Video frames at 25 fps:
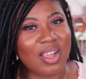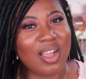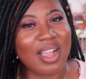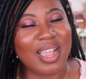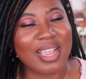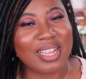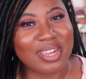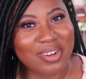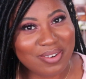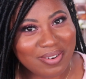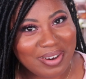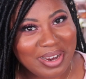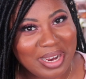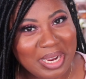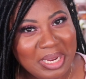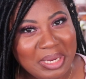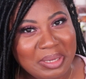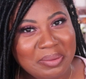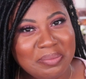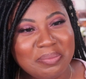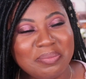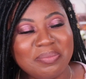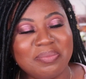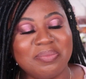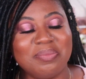eye cream.
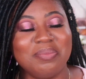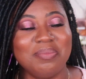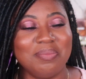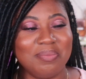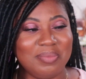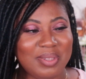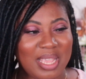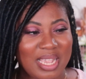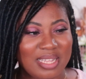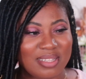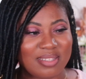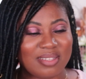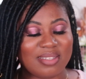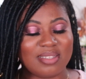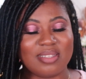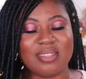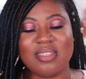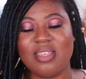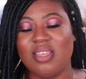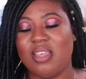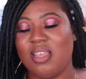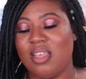Yes.